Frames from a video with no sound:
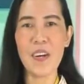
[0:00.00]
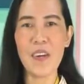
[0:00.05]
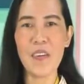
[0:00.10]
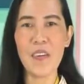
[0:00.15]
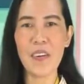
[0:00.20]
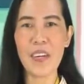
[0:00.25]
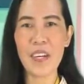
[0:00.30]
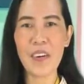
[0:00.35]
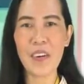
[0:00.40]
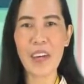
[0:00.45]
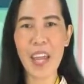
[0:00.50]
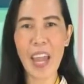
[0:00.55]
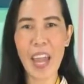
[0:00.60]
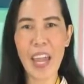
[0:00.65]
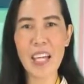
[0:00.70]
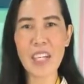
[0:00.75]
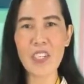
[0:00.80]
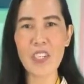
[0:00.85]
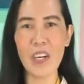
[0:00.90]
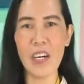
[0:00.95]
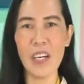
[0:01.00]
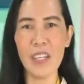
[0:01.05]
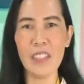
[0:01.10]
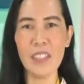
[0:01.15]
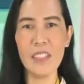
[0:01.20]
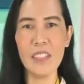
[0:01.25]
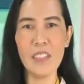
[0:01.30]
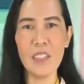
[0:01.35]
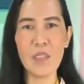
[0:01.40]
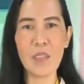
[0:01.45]
Recreation
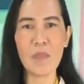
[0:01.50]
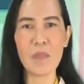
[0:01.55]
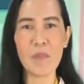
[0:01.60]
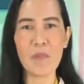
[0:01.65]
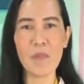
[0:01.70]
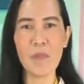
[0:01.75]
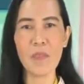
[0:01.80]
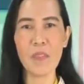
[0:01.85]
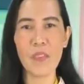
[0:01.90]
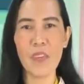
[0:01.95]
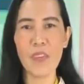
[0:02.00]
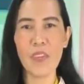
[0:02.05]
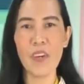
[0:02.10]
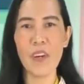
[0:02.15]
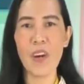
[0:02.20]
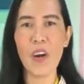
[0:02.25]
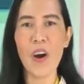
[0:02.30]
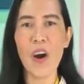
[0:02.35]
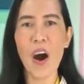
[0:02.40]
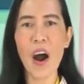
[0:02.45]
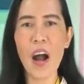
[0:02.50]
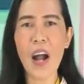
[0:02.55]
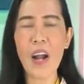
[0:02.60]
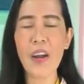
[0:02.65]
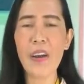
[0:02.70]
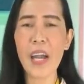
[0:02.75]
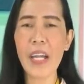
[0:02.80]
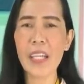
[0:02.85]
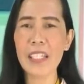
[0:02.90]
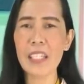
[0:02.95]
are
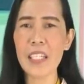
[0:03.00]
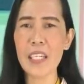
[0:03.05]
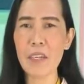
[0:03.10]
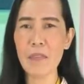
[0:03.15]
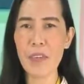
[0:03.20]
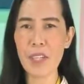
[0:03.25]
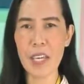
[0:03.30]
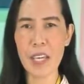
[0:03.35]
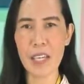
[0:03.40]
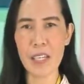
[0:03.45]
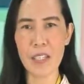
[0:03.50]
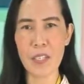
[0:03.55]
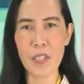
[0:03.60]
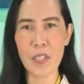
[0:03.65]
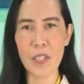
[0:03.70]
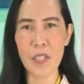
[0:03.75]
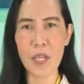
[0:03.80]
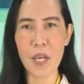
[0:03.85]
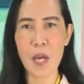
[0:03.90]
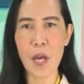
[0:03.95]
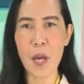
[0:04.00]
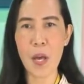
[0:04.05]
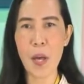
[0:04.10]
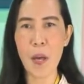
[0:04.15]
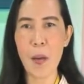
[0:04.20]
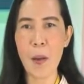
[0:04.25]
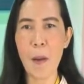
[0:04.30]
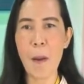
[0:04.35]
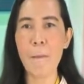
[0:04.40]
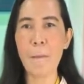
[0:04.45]
activities,
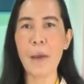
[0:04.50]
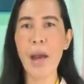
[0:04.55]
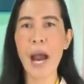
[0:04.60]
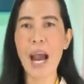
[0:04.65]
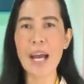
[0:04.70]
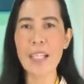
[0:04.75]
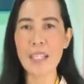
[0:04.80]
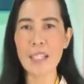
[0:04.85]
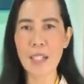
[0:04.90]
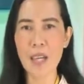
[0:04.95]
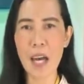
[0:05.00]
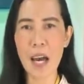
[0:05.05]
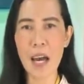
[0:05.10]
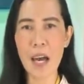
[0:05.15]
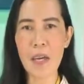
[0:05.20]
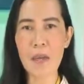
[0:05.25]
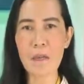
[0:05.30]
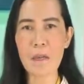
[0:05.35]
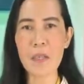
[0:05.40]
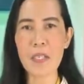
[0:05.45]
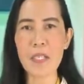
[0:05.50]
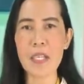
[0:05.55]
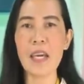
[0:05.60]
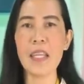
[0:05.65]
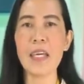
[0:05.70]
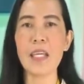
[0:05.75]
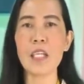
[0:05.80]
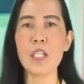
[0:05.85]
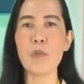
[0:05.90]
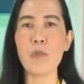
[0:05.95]
pastimes, and
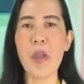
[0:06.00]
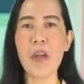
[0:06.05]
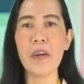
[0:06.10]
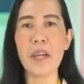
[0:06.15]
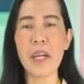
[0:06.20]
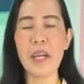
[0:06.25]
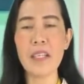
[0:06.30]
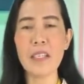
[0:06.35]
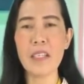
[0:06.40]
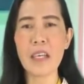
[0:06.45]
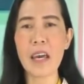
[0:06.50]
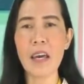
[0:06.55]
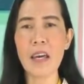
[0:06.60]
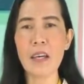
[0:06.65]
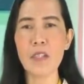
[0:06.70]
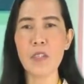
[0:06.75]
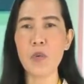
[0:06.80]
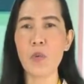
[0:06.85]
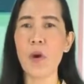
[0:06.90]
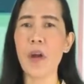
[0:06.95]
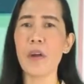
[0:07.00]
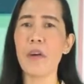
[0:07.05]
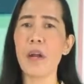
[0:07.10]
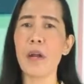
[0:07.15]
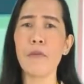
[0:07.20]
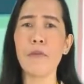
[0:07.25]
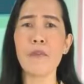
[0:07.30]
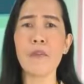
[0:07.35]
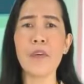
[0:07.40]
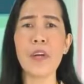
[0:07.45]
experiences where
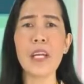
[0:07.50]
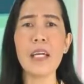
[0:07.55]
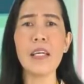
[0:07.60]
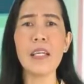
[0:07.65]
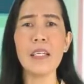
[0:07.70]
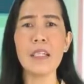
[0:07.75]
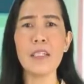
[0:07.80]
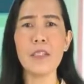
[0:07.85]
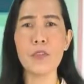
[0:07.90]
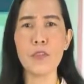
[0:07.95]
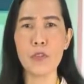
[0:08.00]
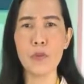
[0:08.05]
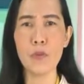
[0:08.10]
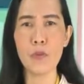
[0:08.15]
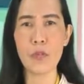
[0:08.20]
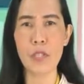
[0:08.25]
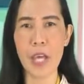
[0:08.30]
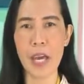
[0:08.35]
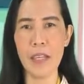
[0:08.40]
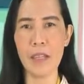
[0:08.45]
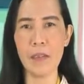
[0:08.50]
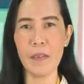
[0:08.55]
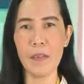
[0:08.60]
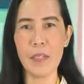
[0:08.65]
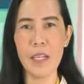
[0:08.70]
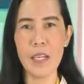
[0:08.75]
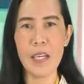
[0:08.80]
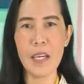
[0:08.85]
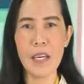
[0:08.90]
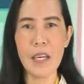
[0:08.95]
are freely chosen.
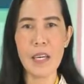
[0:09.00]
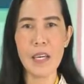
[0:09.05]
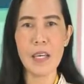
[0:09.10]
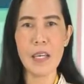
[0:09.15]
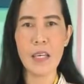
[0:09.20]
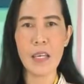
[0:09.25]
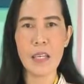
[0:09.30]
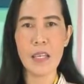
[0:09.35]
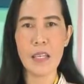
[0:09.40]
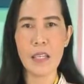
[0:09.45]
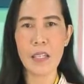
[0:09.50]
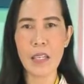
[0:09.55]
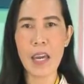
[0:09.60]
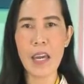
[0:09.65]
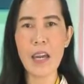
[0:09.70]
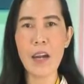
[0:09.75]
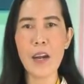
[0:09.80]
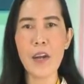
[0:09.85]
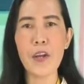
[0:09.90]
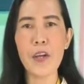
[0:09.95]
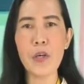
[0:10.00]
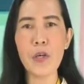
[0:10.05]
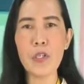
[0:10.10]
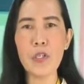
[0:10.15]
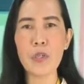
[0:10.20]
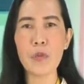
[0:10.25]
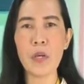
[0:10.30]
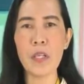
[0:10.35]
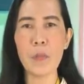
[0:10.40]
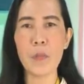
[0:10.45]
They are
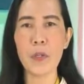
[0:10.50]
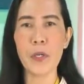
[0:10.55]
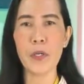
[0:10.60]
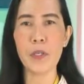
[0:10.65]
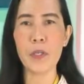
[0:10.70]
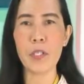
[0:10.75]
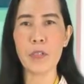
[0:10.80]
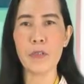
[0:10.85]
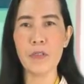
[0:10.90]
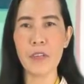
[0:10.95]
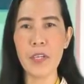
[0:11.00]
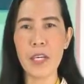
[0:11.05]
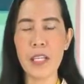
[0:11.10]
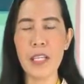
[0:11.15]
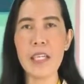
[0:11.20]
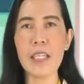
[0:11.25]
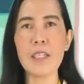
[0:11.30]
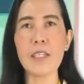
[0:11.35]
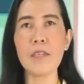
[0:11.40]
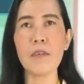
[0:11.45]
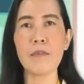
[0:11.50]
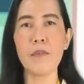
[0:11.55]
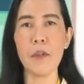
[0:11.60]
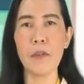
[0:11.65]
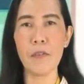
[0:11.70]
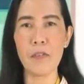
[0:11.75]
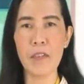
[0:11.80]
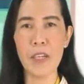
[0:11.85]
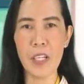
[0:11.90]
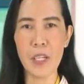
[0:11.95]
usually produce feelings of
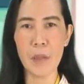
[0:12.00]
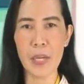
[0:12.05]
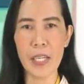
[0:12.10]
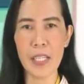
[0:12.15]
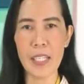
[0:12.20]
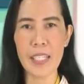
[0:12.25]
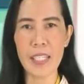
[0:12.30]
fulfillment